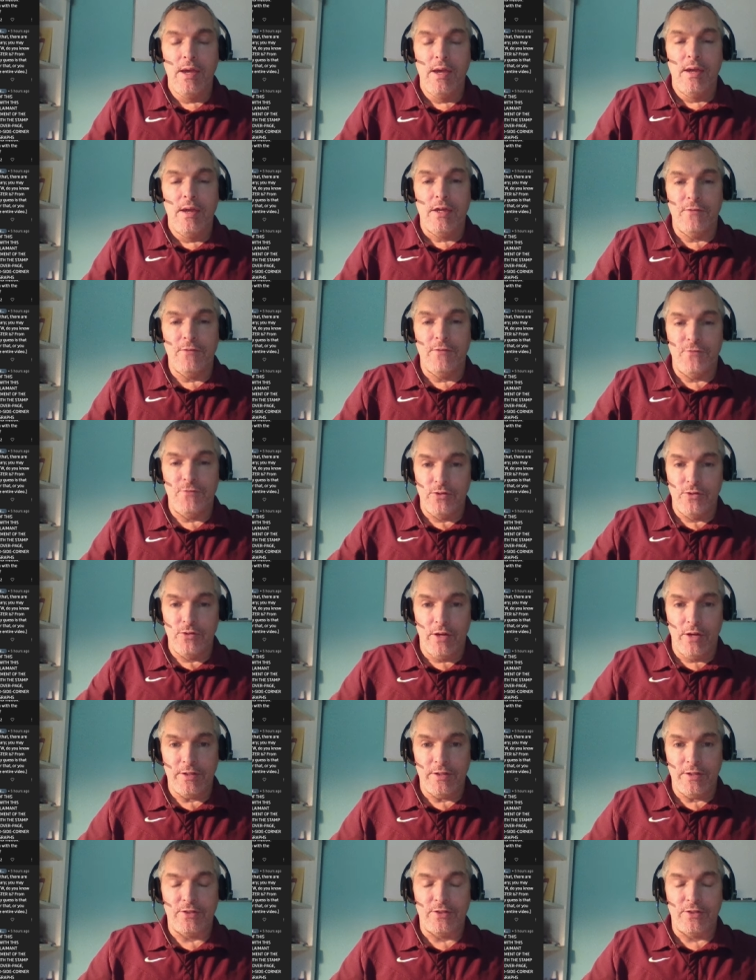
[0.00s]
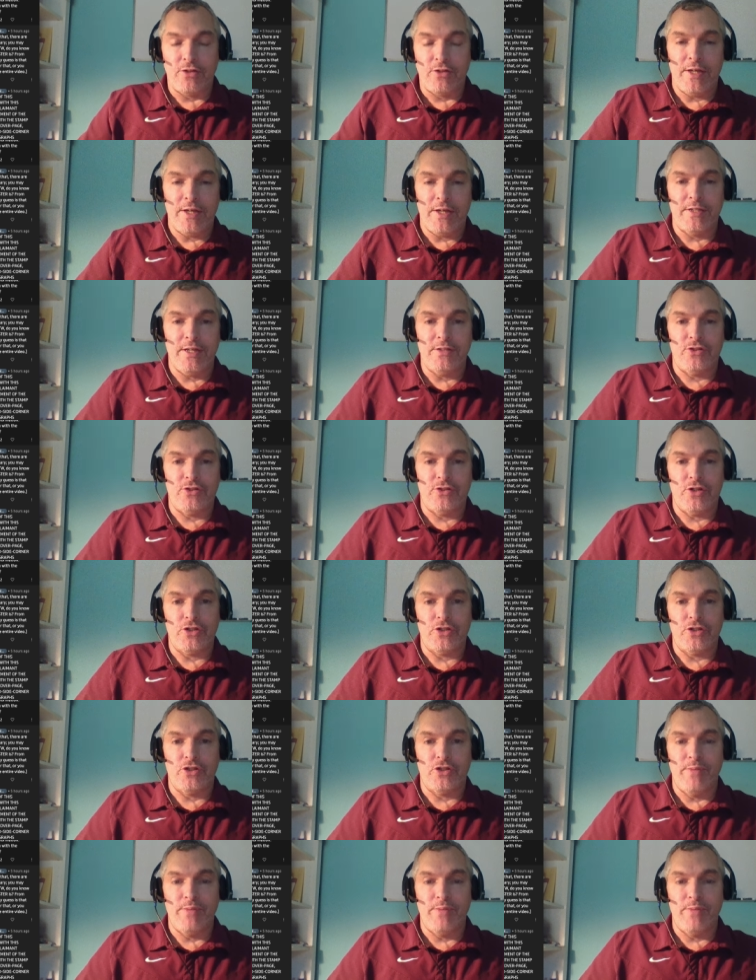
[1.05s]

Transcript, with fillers: If you notice, correct sentence structure